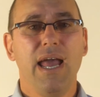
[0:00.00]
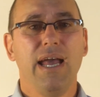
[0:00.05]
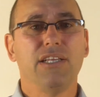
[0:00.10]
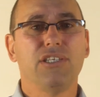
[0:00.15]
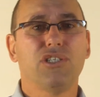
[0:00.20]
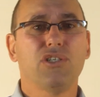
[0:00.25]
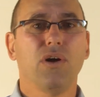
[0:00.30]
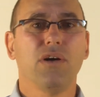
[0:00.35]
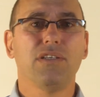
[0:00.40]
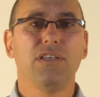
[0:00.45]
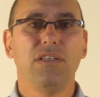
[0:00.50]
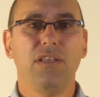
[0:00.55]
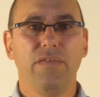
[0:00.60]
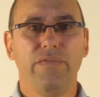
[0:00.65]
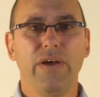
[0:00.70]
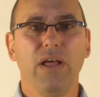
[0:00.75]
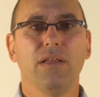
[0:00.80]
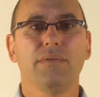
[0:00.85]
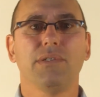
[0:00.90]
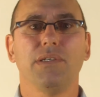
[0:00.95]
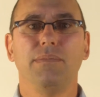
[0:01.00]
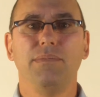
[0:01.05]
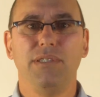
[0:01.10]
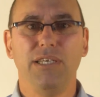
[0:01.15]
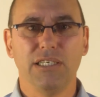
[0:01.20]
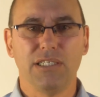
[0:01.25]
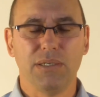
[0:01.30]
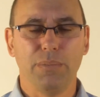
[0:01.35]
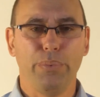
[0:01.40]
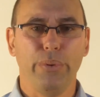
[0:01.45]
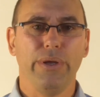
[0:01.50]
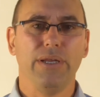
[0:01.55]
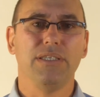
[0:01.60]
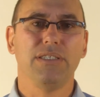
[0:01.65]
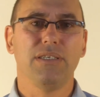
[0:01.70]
and start to develop some discipline,